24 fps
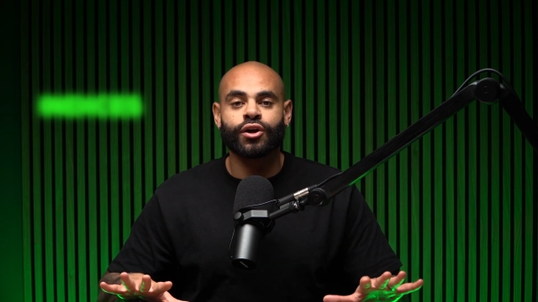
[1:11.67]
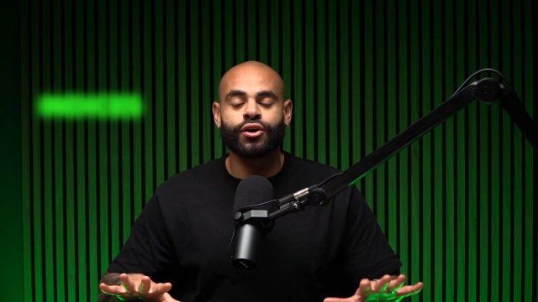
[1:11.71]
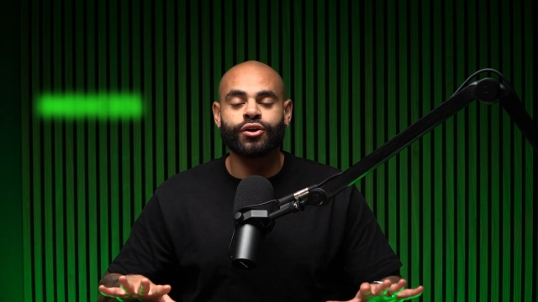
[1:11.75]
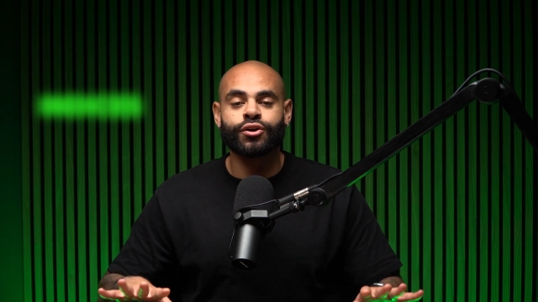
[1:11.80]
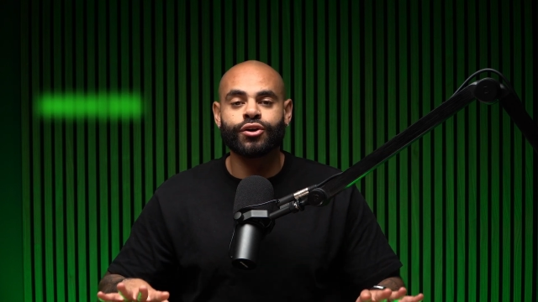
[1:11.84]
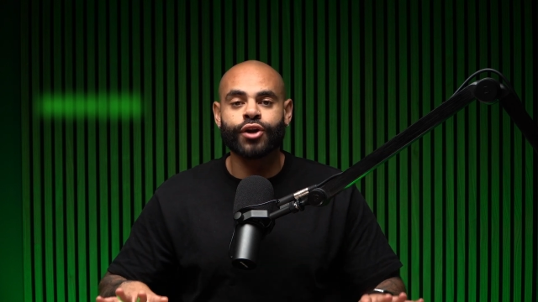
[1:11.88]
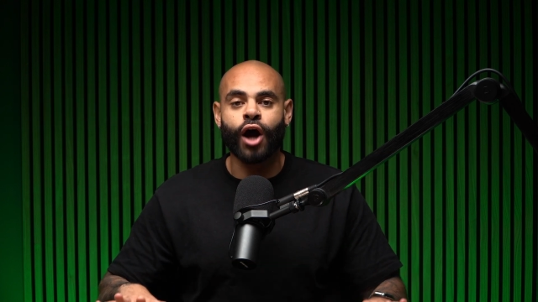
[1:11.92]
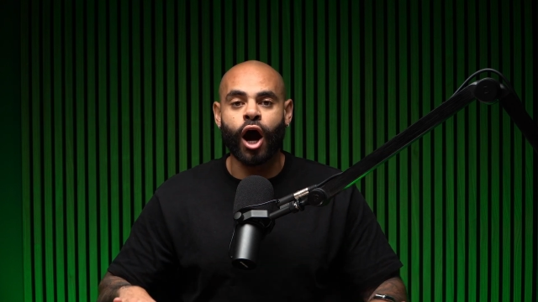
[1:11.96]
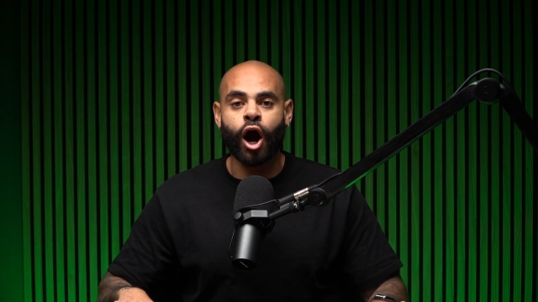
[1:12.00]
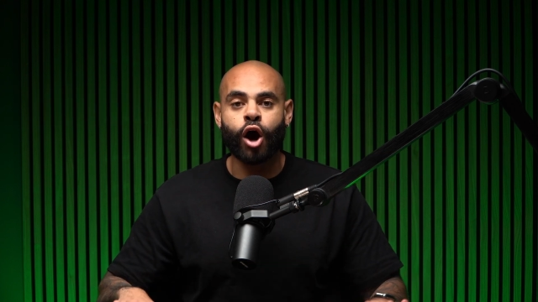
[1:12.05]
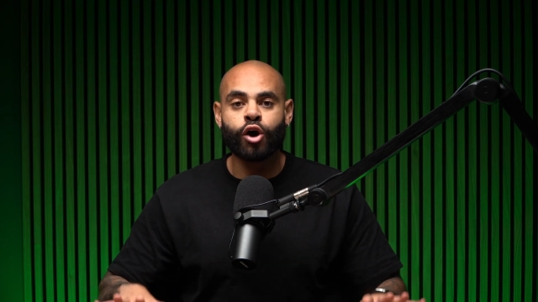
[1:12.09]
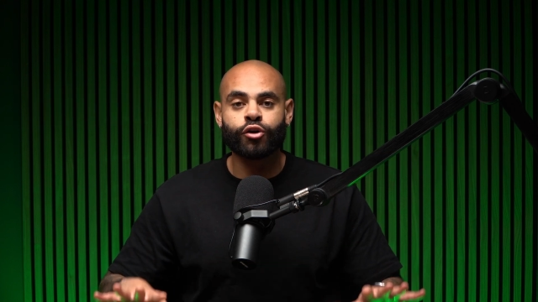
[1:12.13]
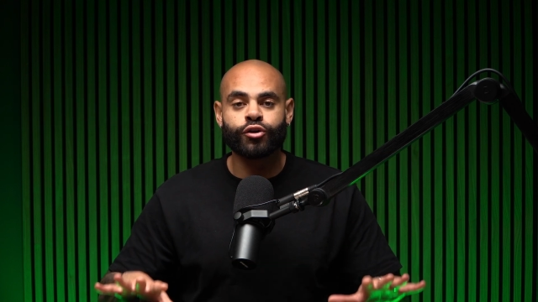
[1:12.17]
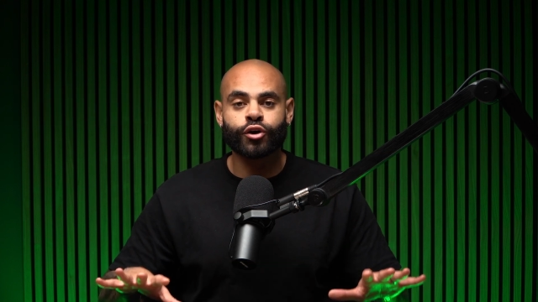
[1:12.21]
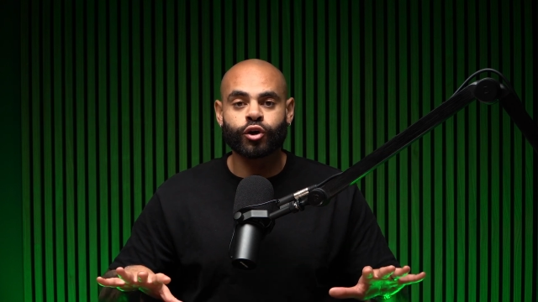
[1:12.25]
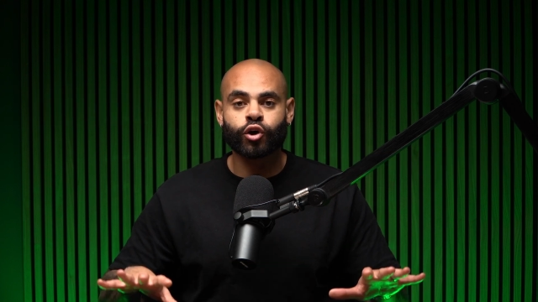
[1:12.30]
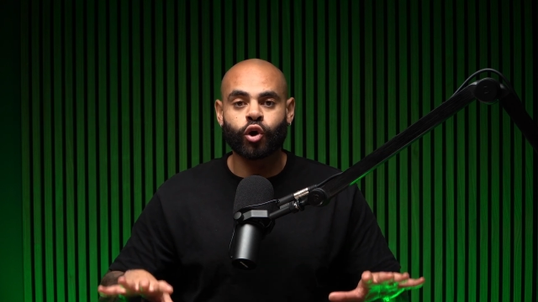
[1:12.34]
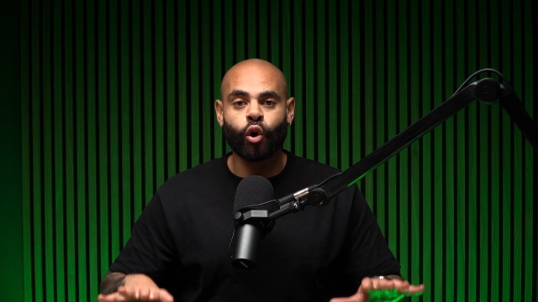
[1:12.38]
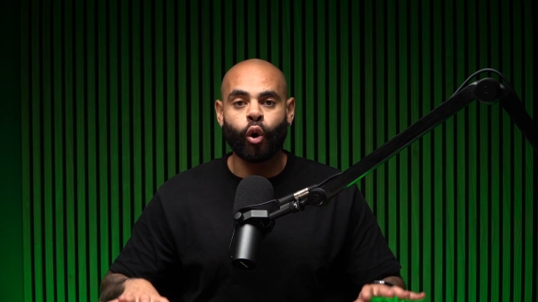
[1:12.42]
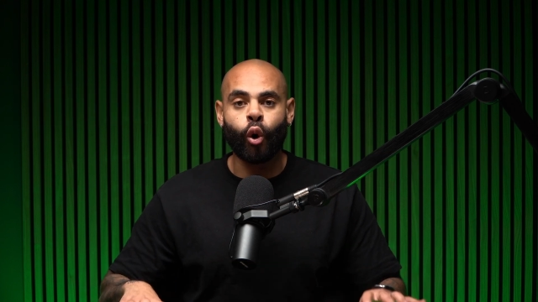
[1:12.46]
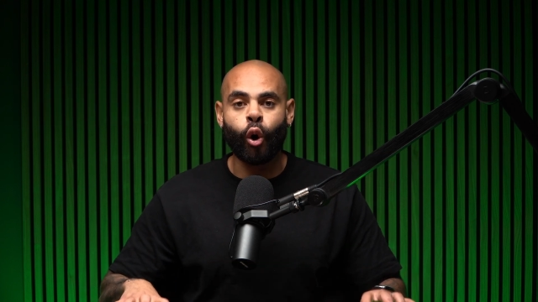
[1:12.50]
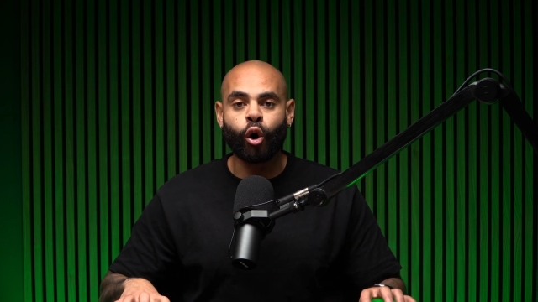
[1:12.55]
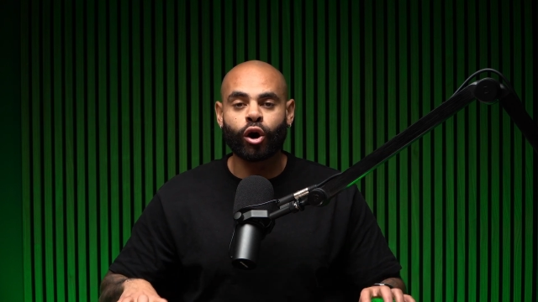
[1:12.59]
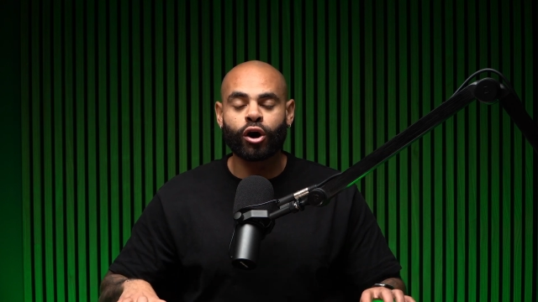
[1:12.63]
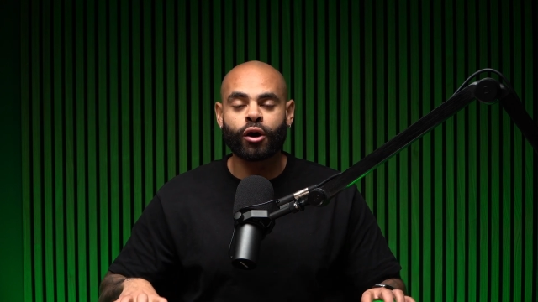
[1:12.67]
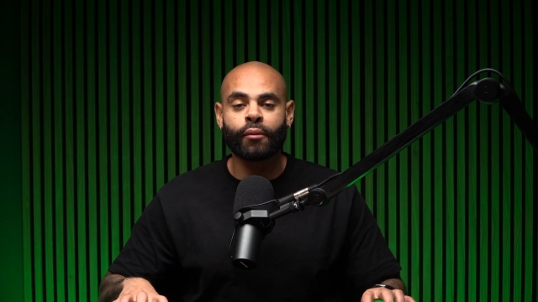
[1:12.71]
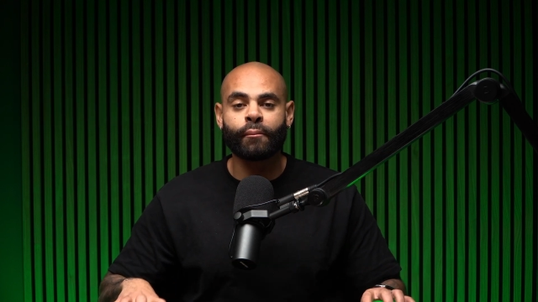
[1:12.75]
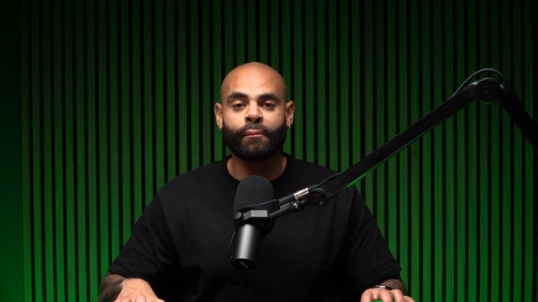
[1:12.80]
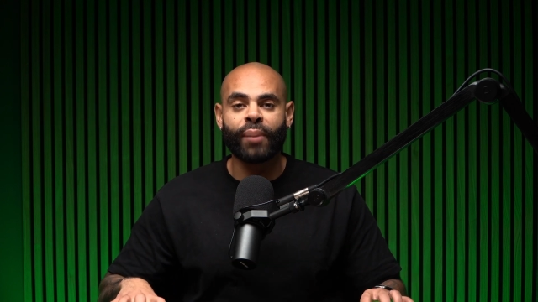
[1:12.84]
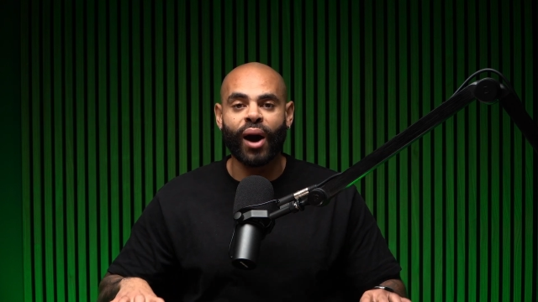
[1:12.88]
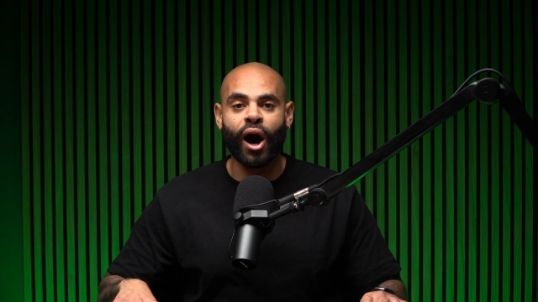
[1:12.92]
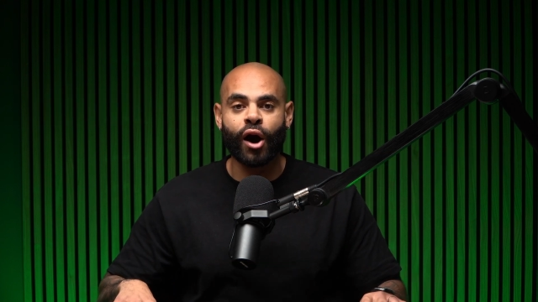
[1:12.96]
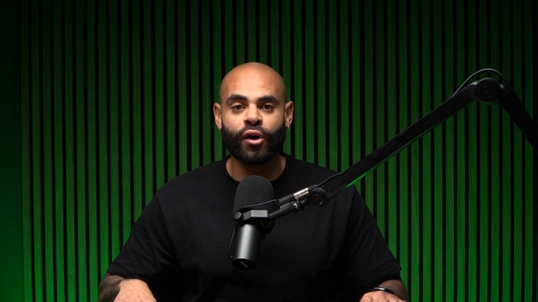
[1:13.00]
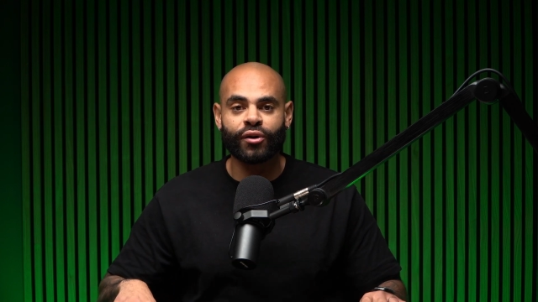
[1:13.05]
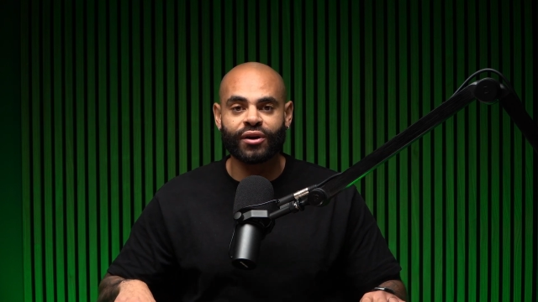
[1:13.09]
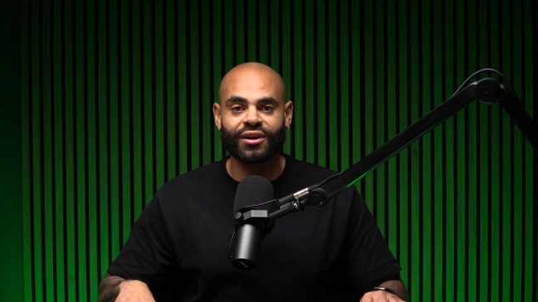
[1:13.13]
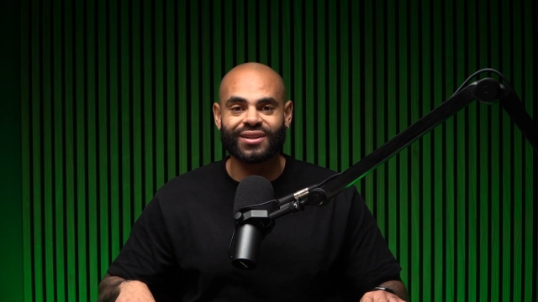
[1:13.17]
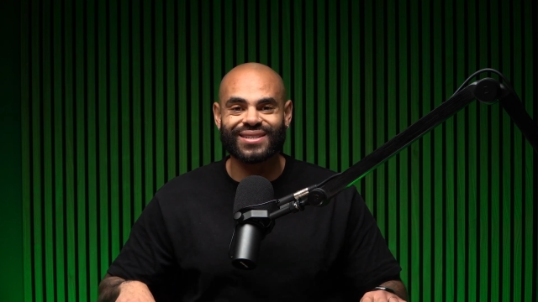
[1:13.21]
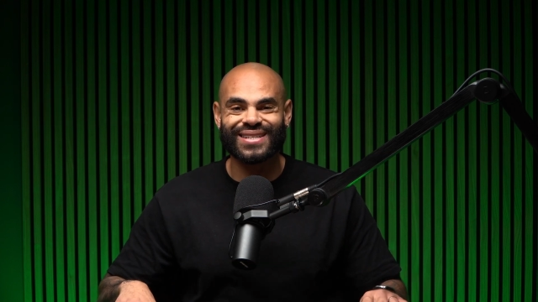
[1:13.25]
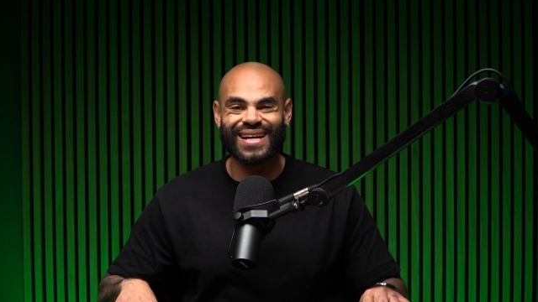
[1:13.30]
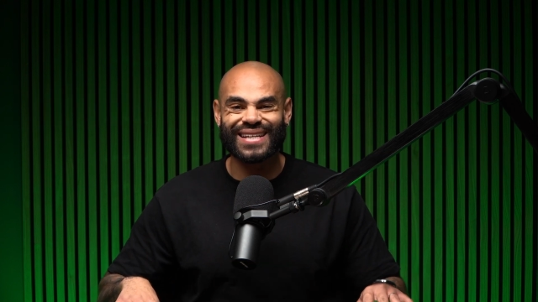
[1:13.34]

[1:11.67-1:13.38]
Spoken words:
know the core components